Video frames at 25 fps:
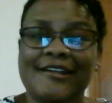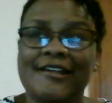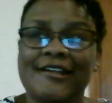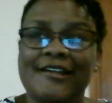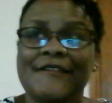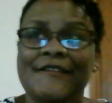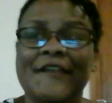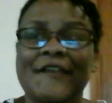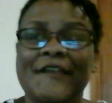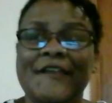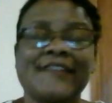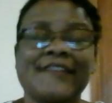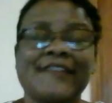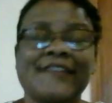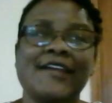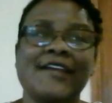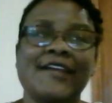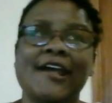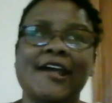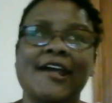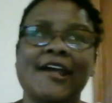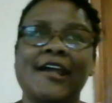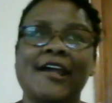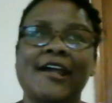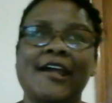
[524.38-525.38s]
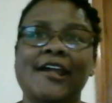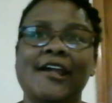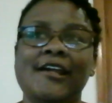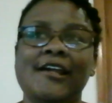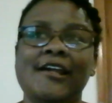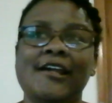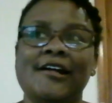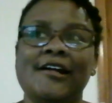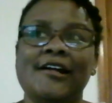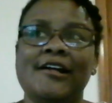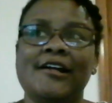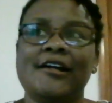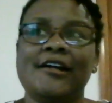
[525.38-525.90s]
that they
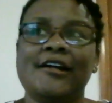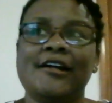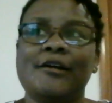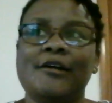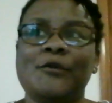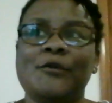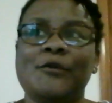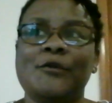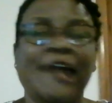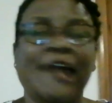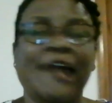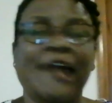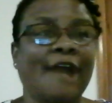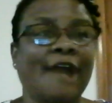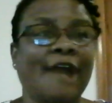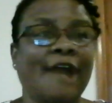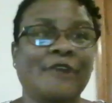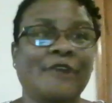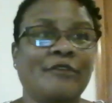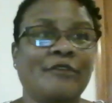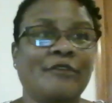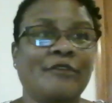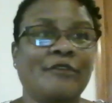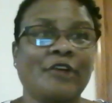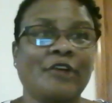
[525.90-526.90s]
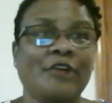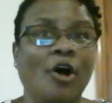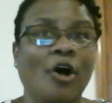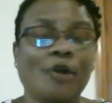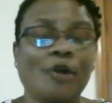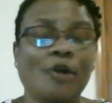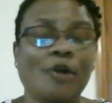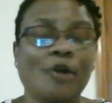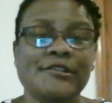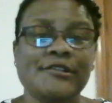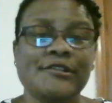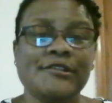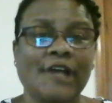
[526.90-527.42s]
would have over all
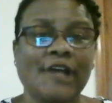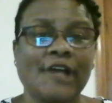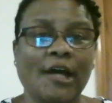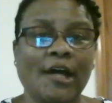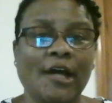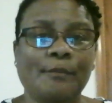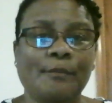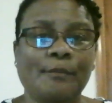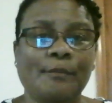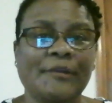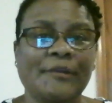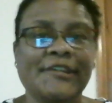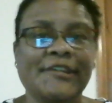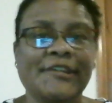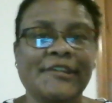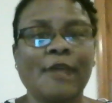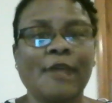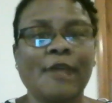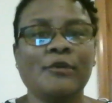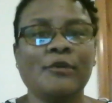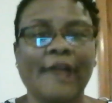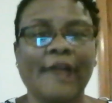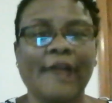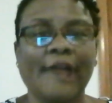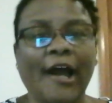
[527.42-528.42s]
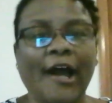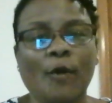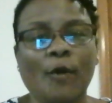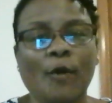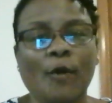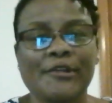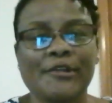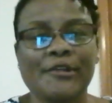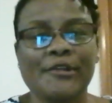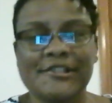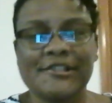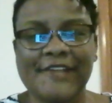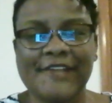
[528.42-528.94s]
the time, but they weren't out with
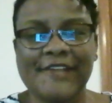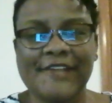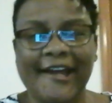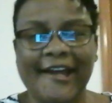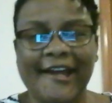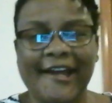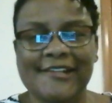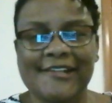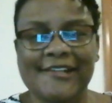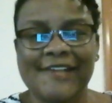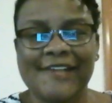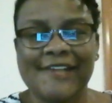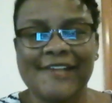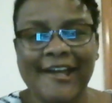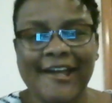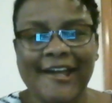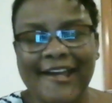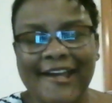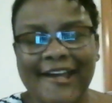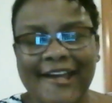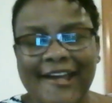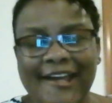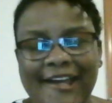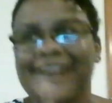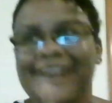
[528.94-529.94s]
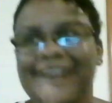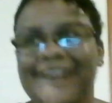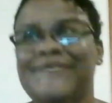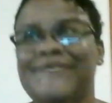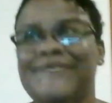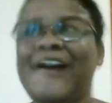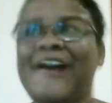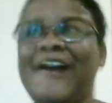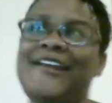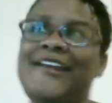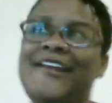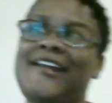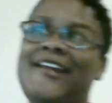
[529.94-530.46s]
their status. And I
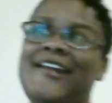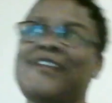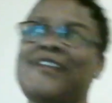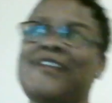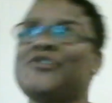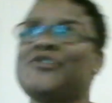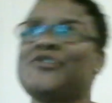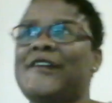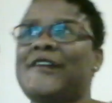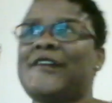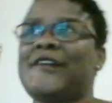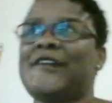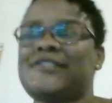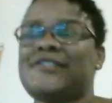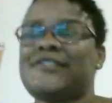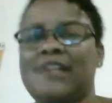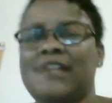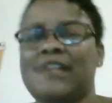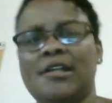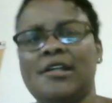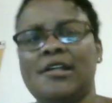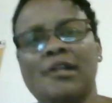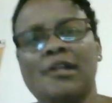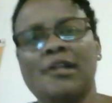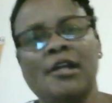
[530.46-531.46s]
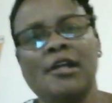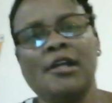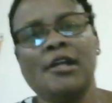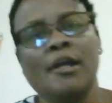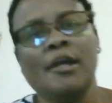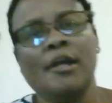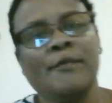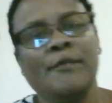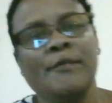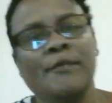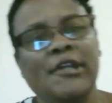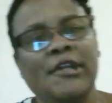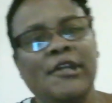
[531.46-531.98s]
find that interesting,
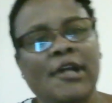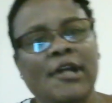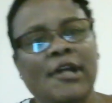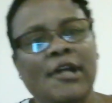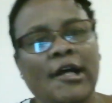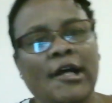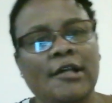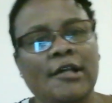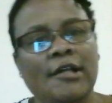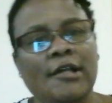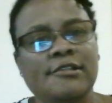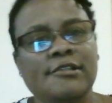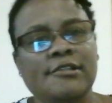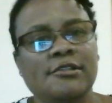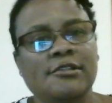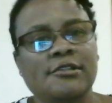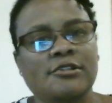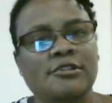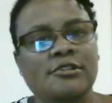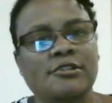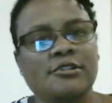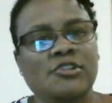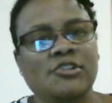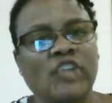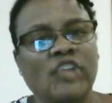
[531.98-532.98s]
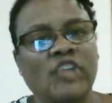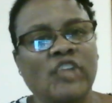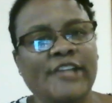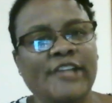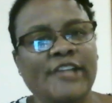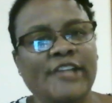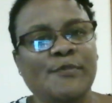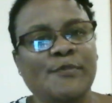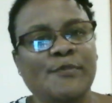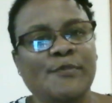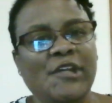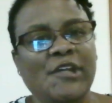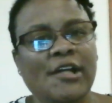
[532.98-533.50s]
because just
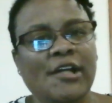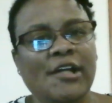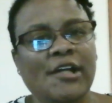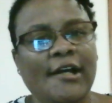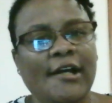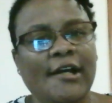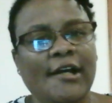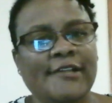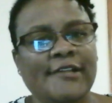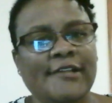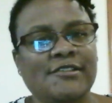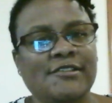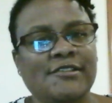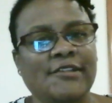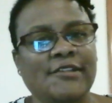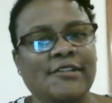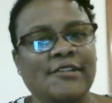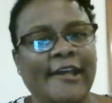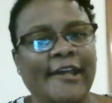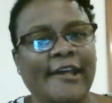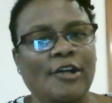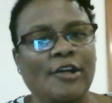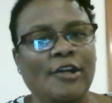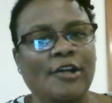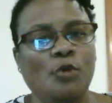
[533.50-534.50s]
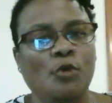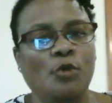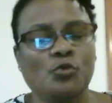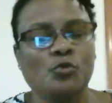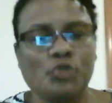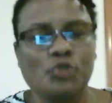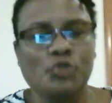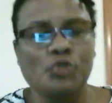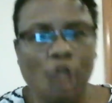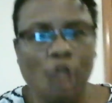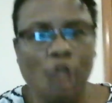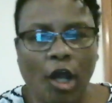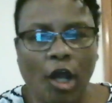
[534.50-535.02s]
because they don't
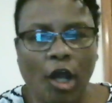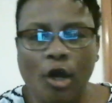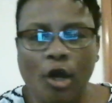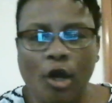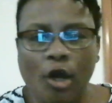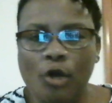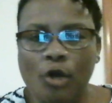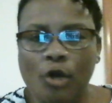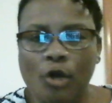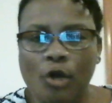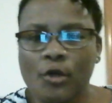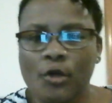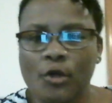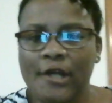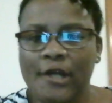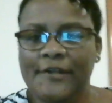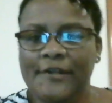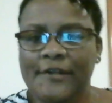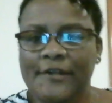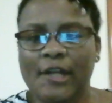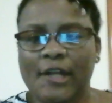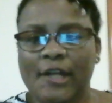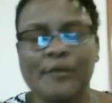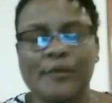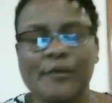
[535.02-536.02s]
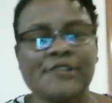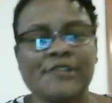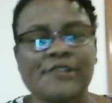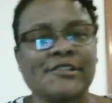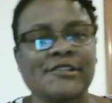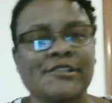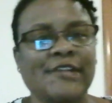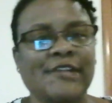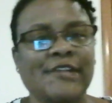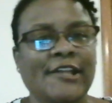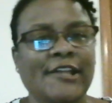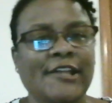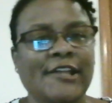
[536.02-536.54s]
know that a person
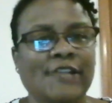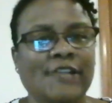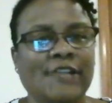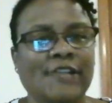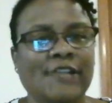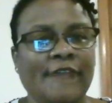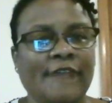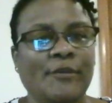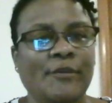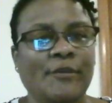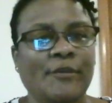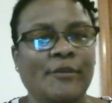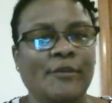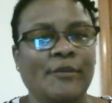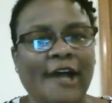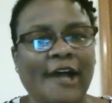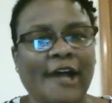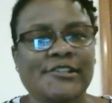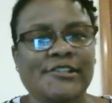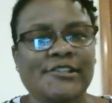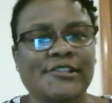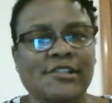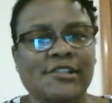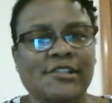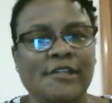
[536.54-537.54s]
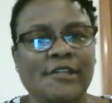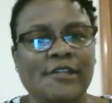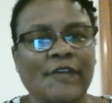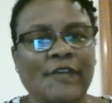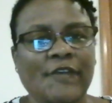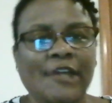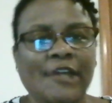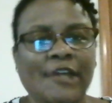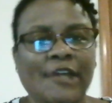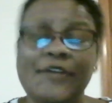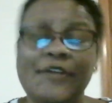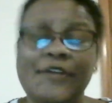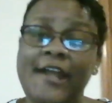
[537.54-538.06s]
is HIV positive,
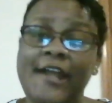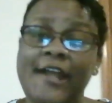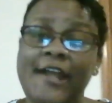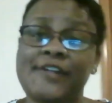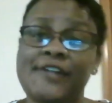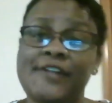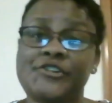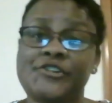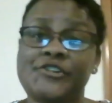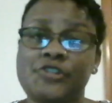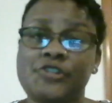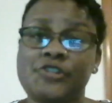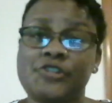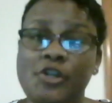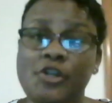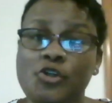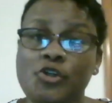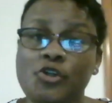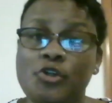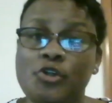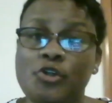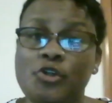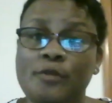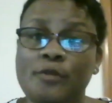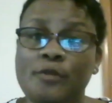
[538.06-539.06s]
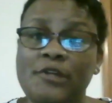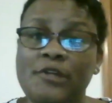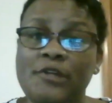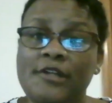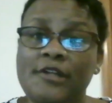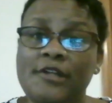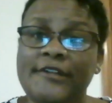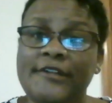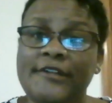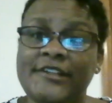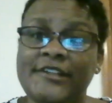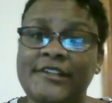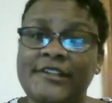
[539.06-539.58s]
they assume
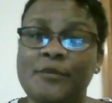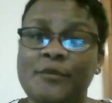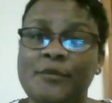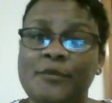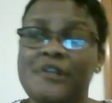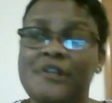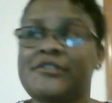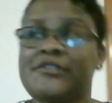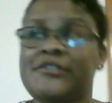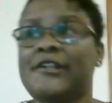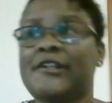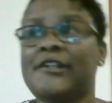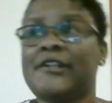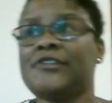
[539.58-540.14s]
that the person they're